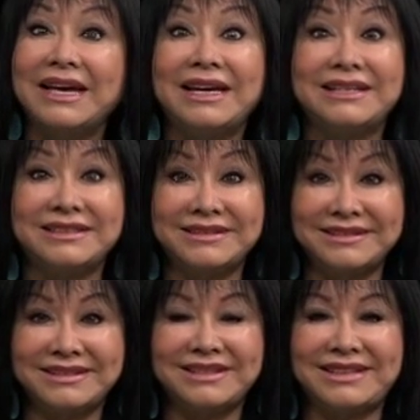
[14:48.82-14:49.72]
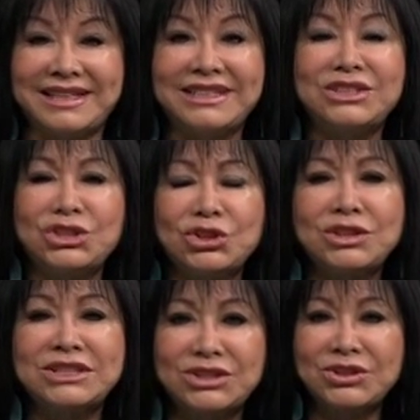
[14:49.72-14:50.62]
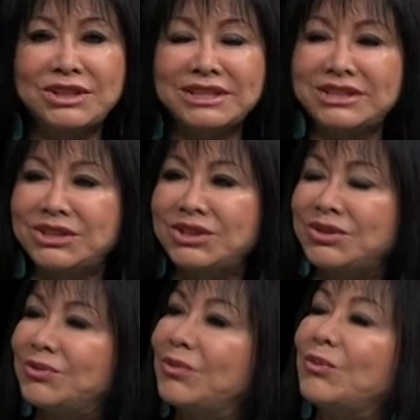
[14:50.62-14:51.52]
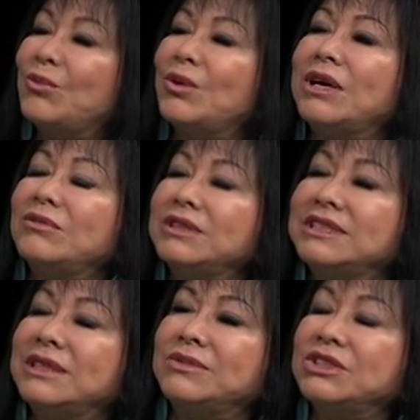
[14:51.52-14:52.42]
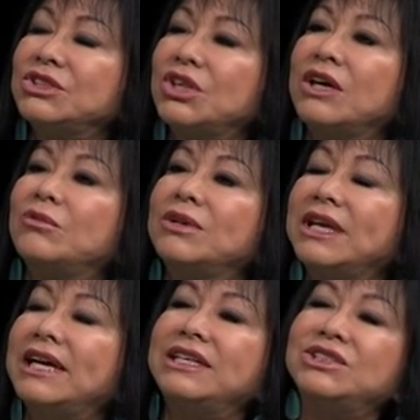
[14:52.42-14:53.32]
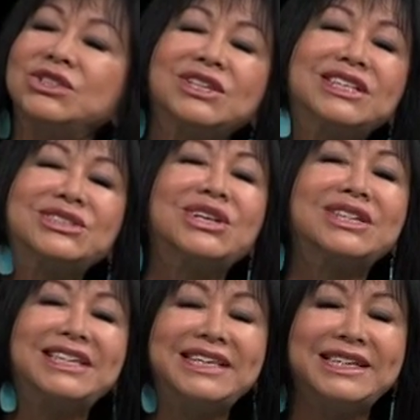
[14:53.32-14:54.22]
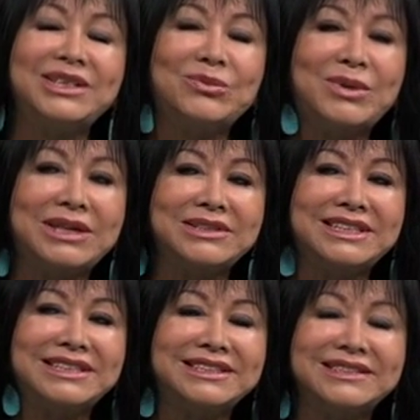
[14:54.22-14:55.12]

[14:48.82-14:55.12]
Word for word: And kids, you could do this too. Where would someone start? What age should they start thinking about this?